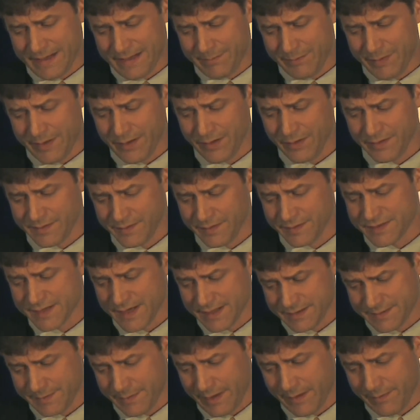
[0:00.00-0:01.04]
it appears that
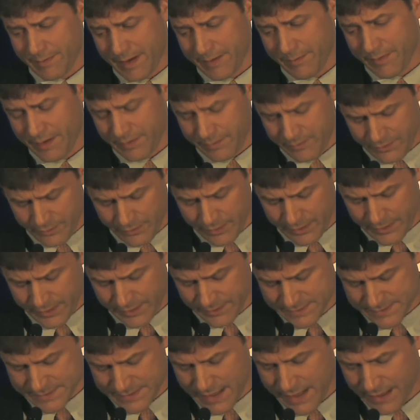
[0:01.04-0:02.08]
Chesapeake may be
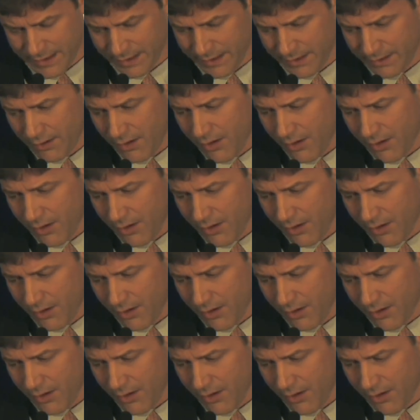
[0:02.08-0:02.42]
drilling slightly